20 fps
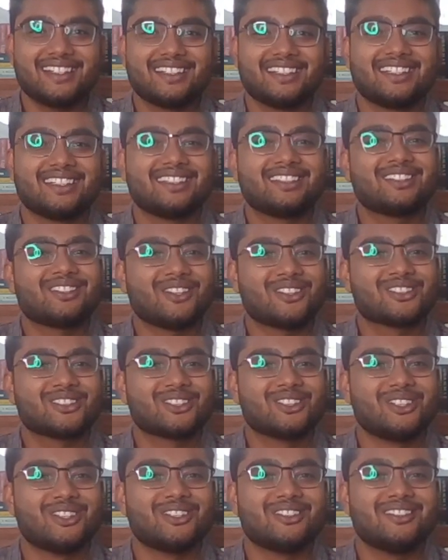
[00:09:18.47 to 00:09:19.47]
This was
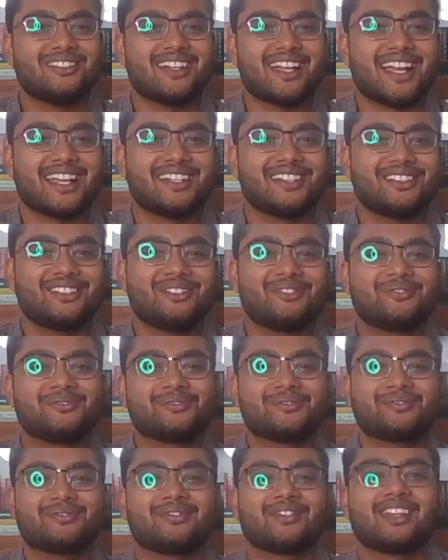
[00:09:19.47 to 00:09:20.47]
good, I know.
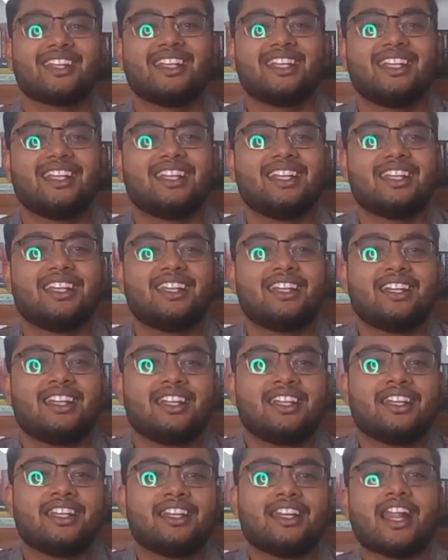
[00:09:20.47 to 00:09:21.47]

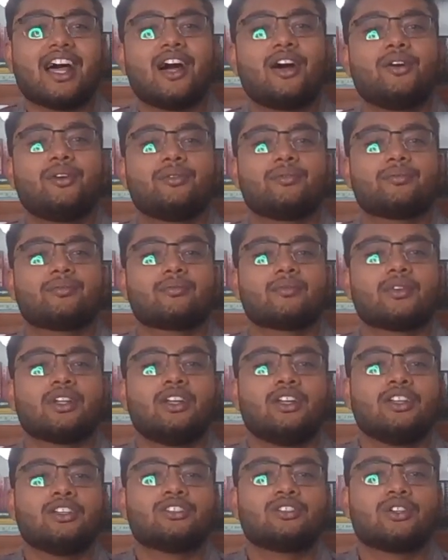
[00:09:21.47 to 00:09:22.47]
Now,
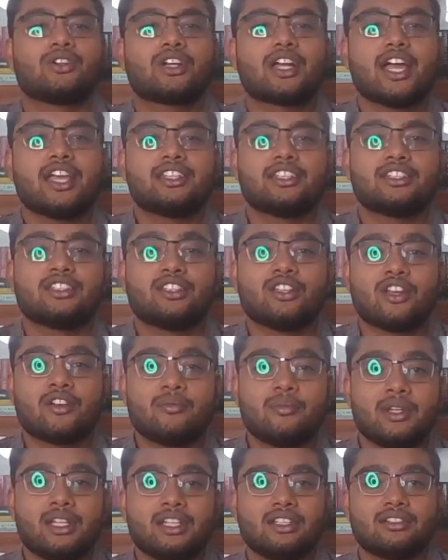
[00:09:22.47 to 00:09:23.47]
so guys, you have
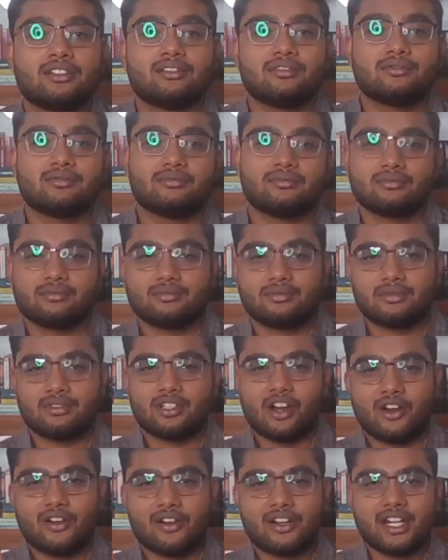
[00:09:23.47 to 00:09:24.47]
been
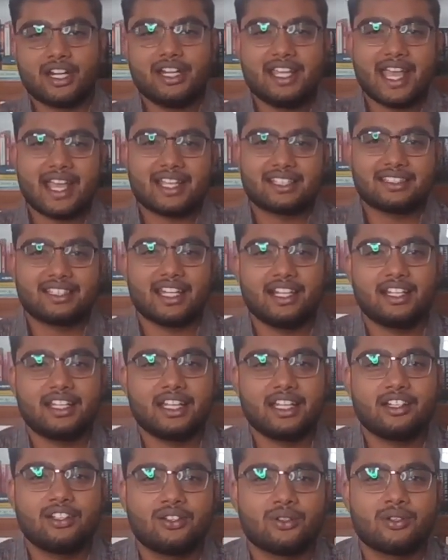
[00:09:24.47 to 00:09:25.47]
already
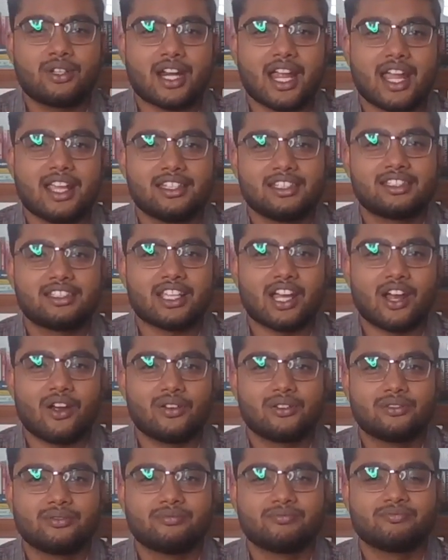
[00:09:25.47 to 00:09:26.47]
excited to try this out.
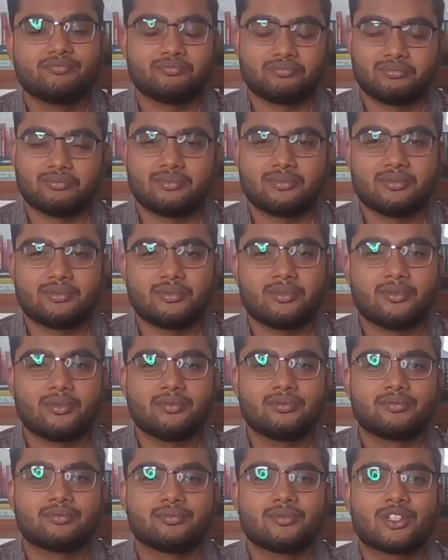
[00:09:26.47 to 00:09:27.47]

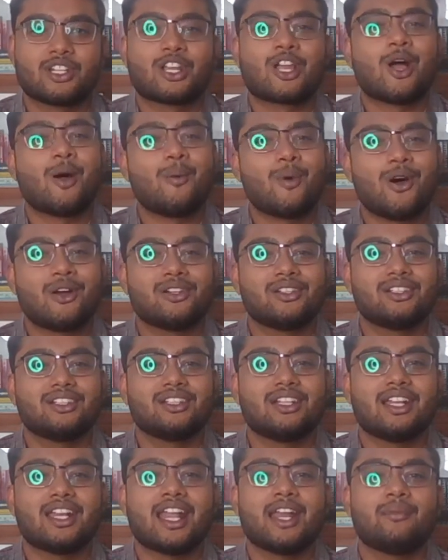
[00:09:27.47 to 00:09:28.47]
Come on,
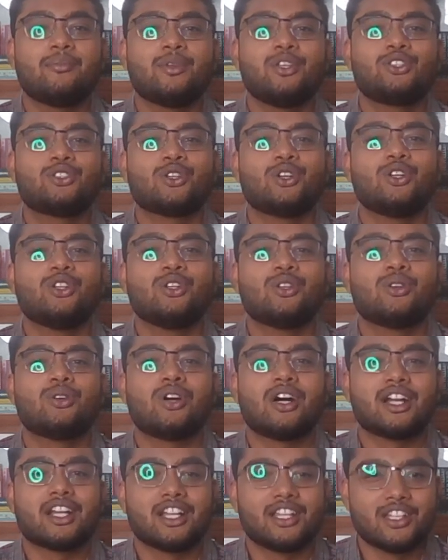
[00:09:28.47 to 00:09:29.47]
let me show you
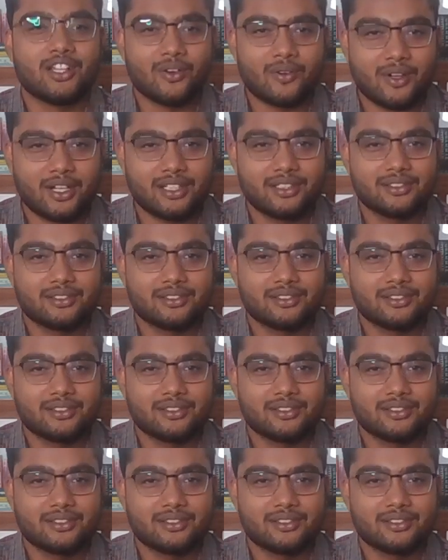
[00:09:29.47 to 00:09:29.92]
another one.